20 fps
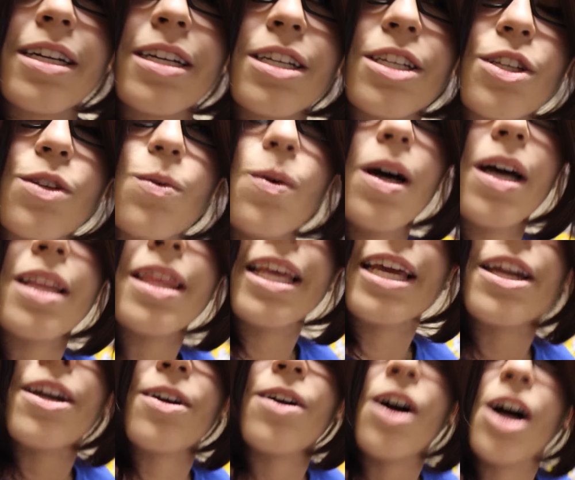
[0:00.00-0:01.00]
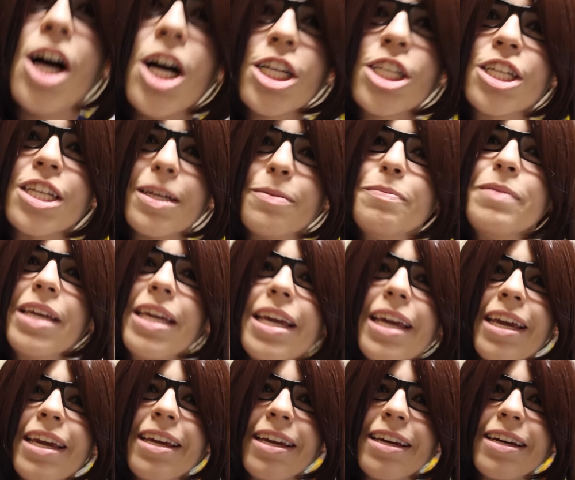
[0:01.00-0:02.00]
Squad leader Hanji,
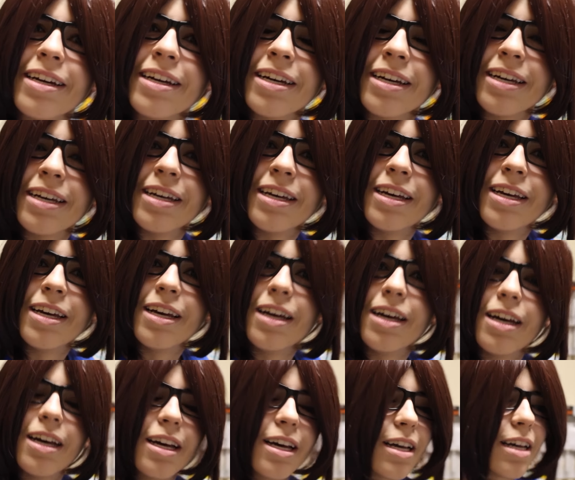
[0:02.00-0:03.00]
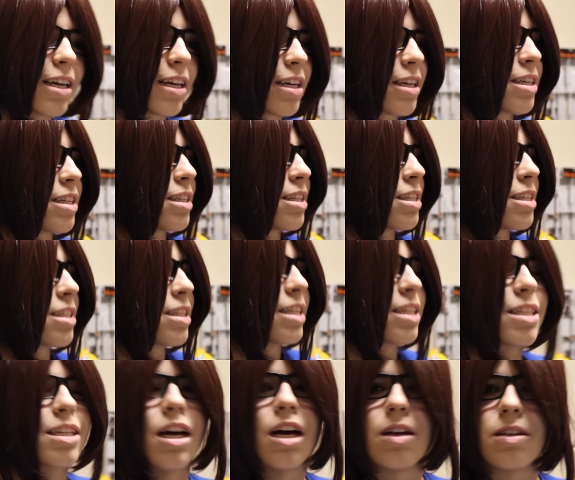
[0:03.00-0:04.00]
me! It's
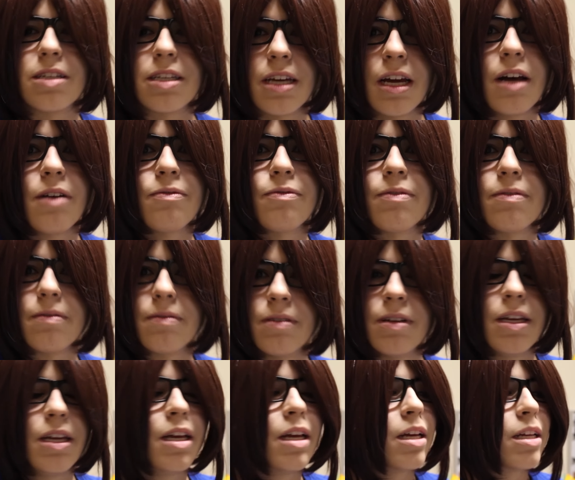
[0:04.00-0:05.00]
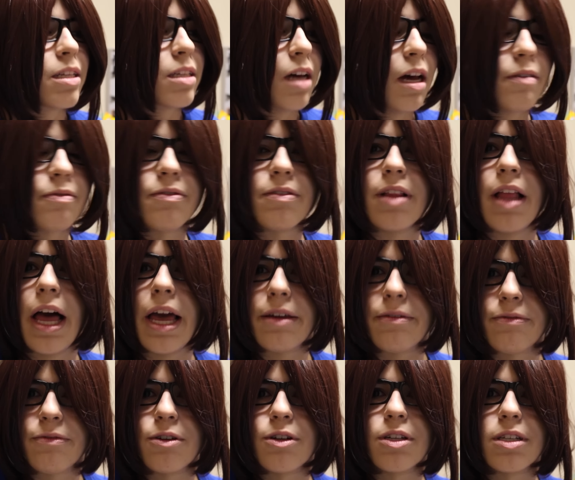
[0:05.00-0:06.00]
a tough
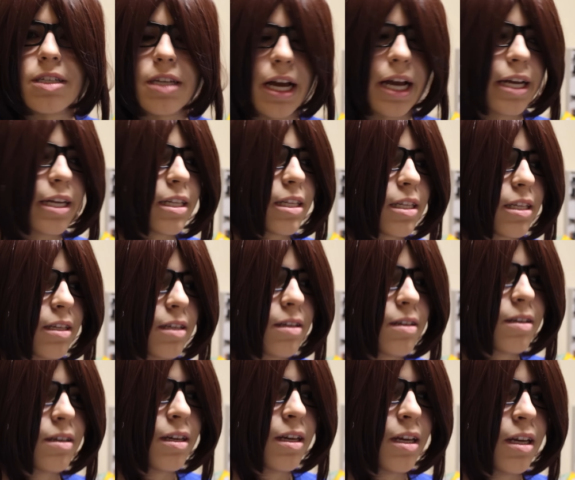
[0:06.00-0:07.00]
life for science.